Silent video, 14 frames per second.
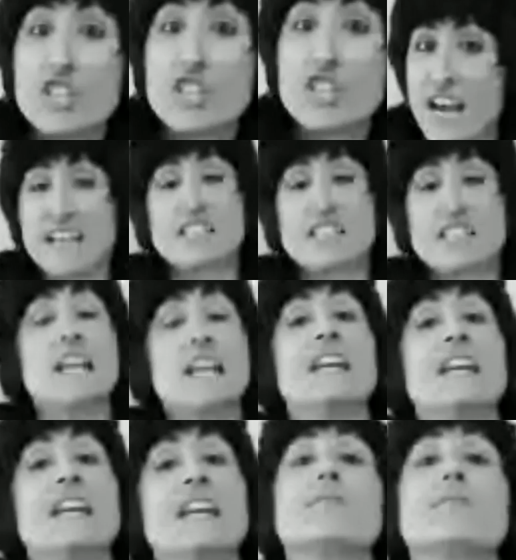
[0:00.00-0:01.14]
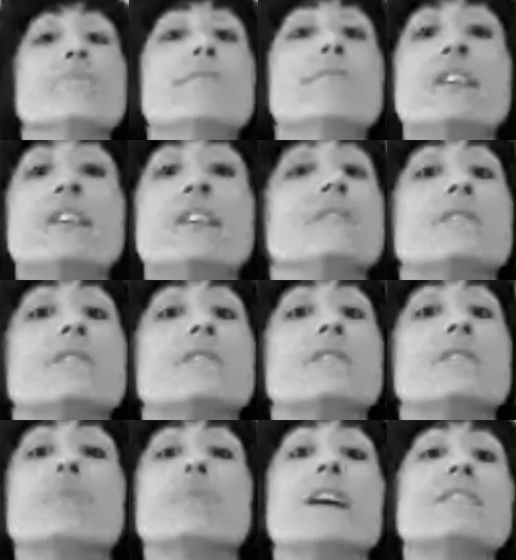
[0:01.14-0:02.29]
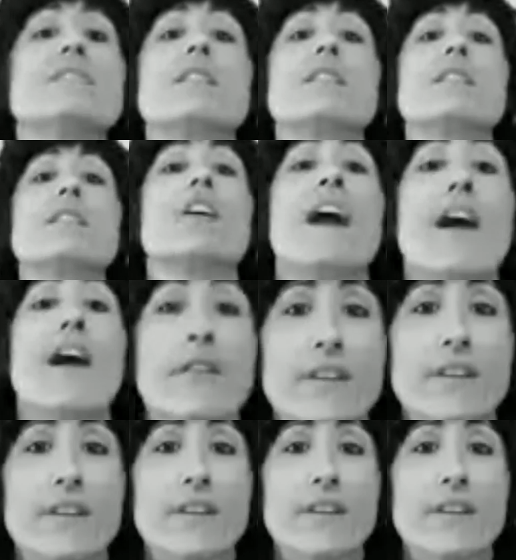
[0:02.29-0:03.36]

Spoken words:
she hasn't had any submissions taking place on the ground.